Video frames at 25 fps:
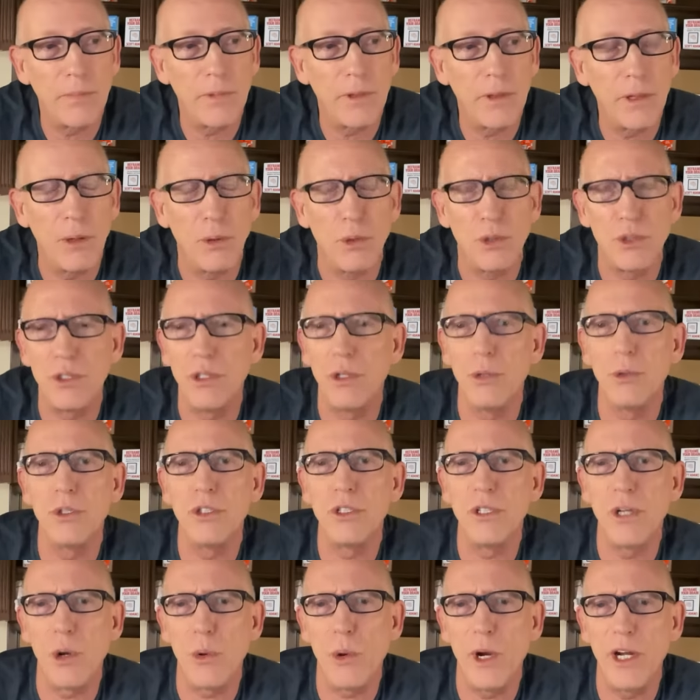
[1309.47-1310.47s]
There
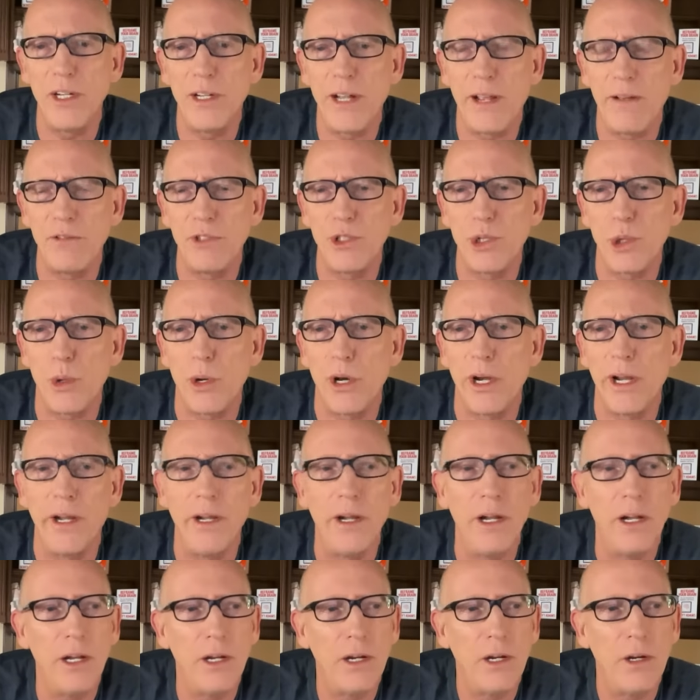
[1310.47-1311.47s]
was no way to have
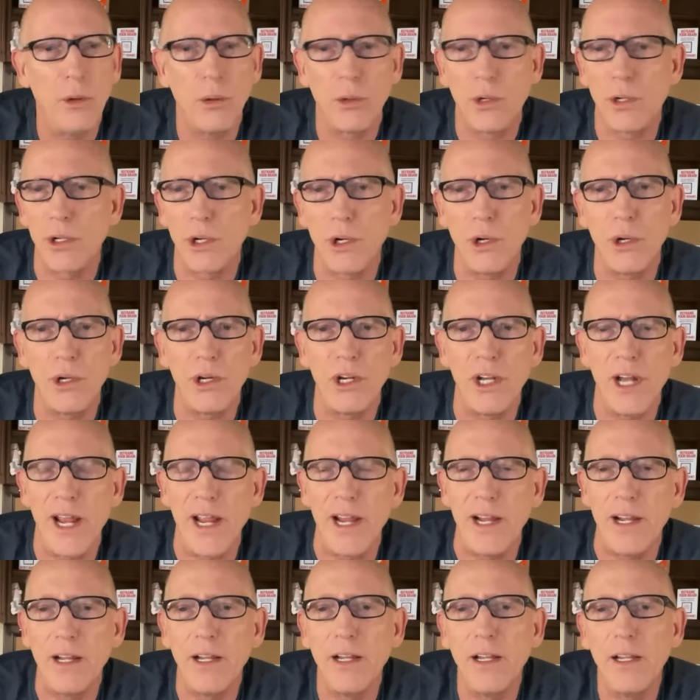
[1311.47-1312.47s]
joy or a good
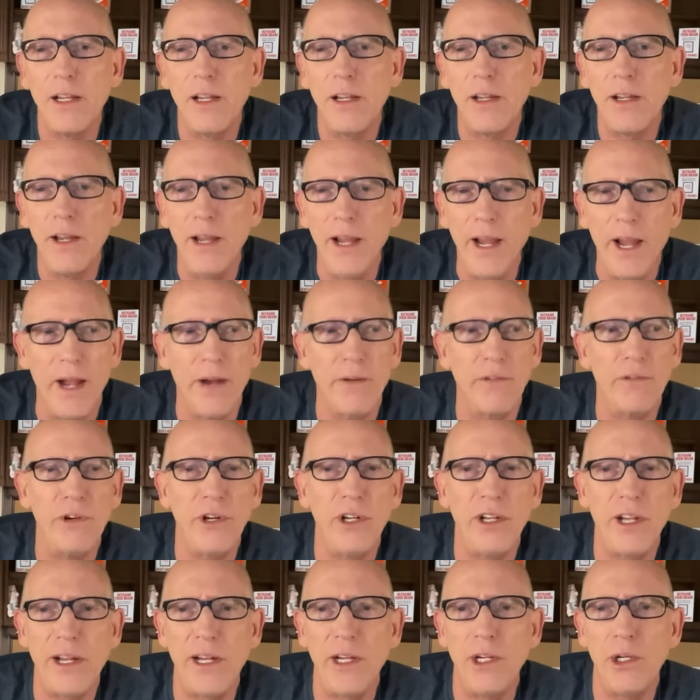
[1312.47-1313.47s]
day.
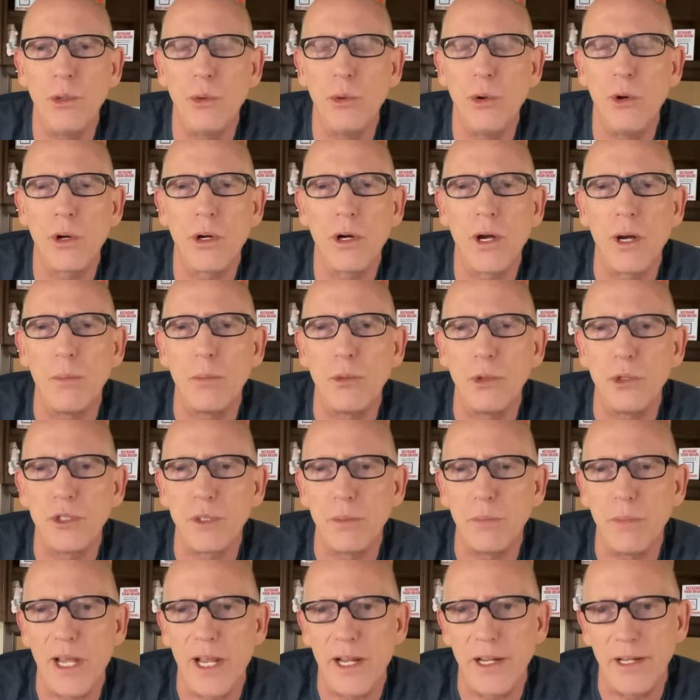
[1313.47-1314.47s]
Every day you woke up
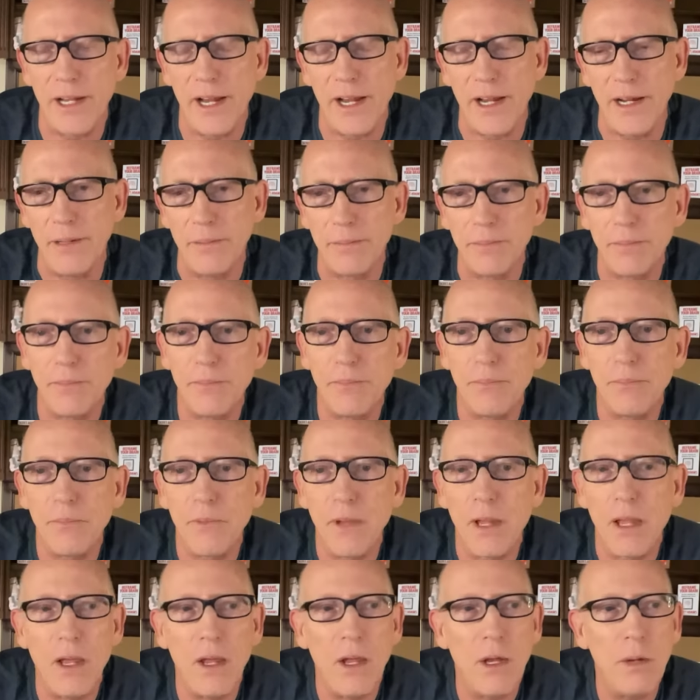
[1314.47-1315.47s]
was a bad day
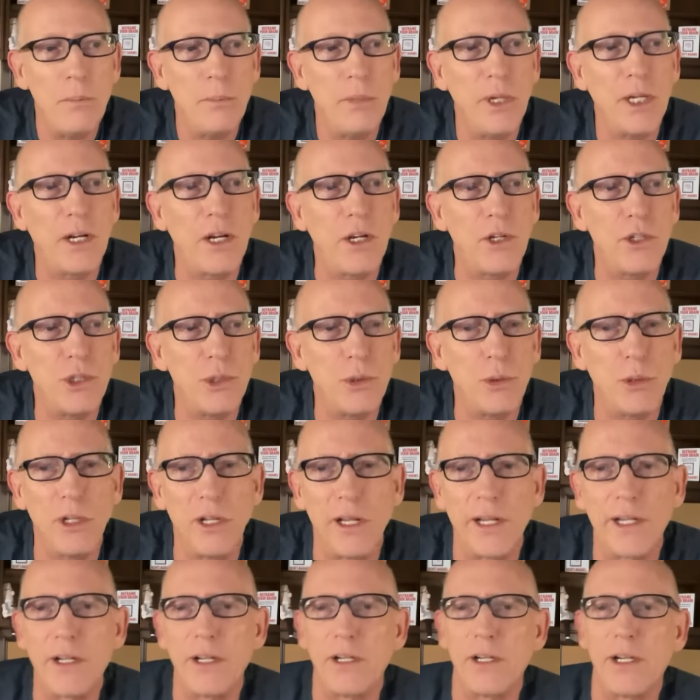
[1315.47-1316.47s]
because you were
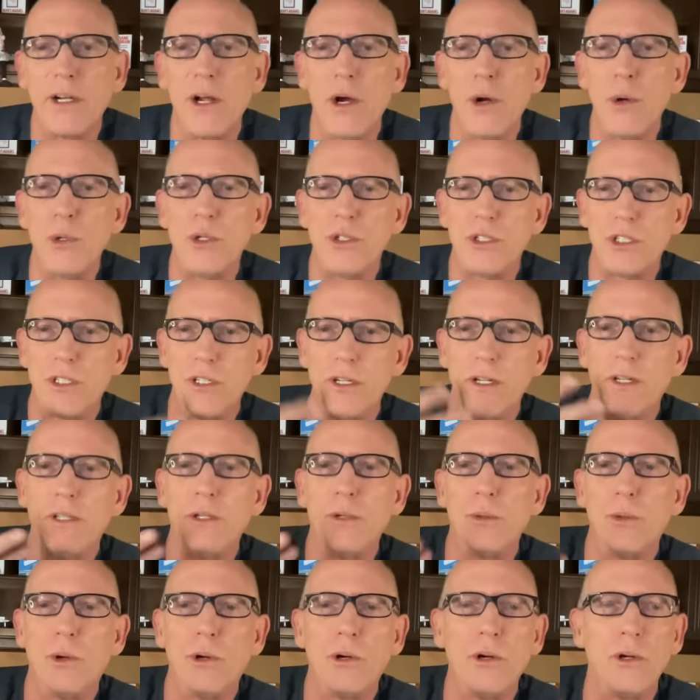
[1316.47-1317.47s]
like a ghost
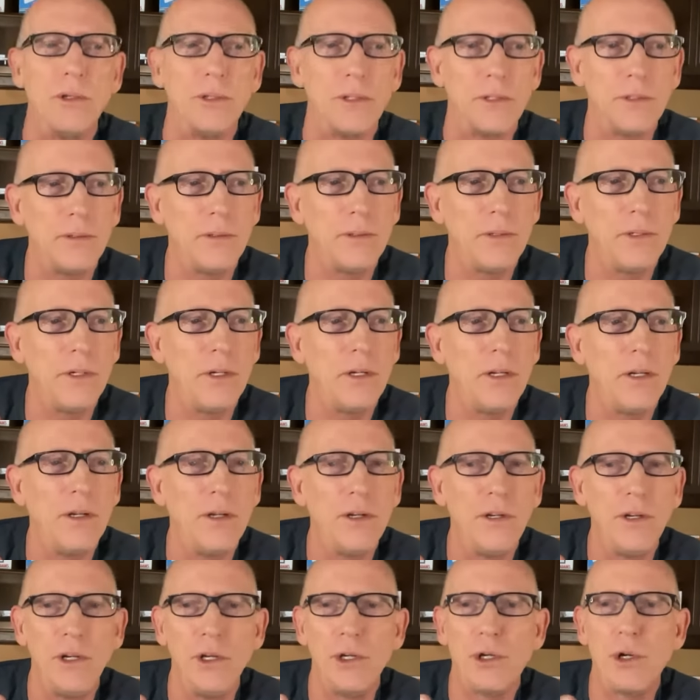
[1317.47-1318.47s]
in the world.
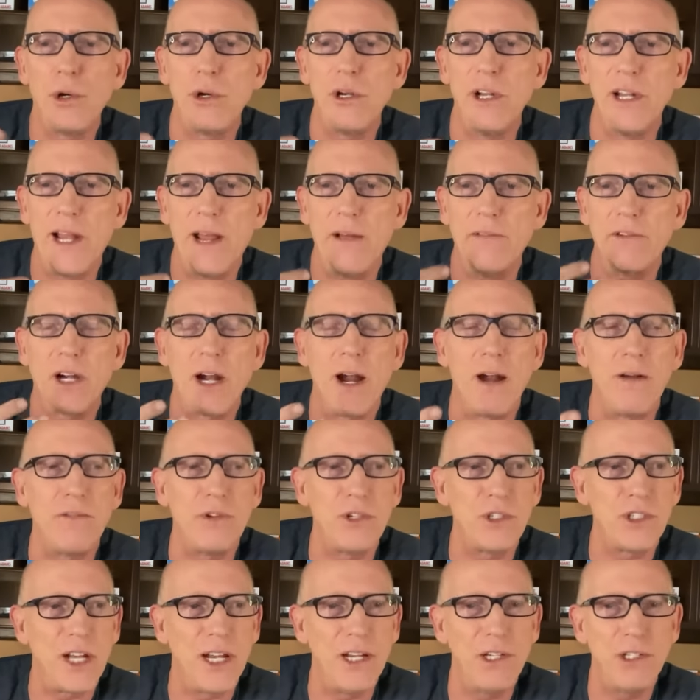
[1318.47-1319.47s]
You couldn't have
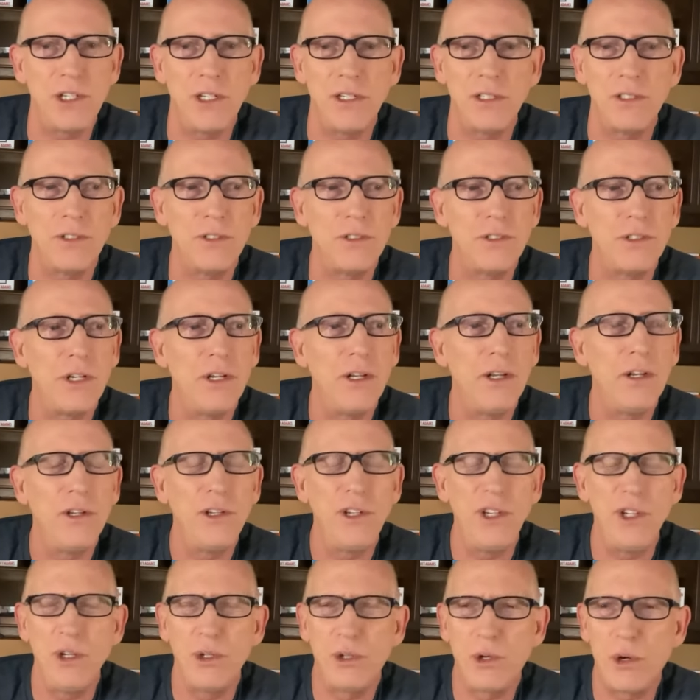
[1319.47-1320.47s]
conversations.
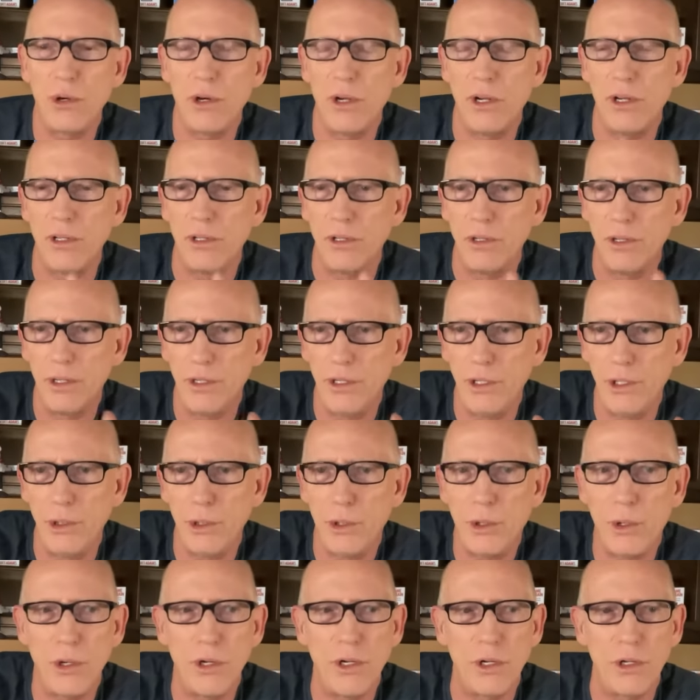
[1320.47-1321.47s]
You couldn't
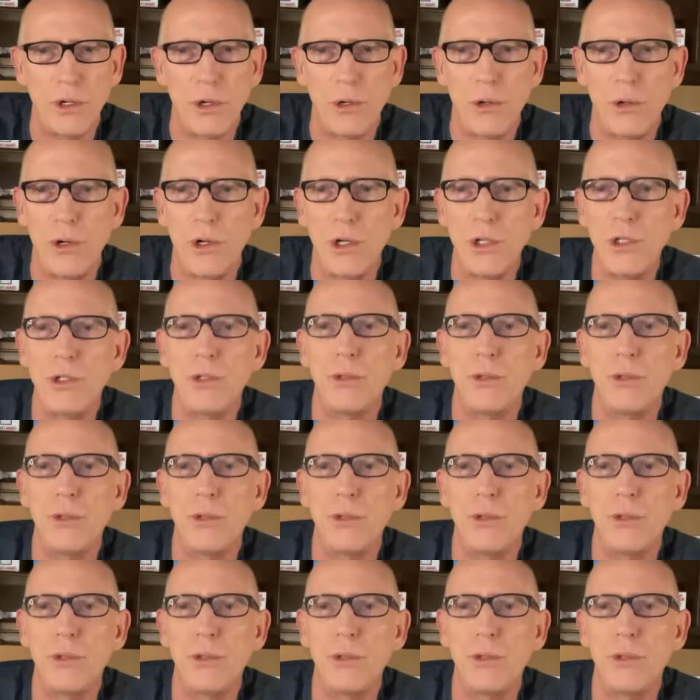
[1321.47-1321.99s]
nourish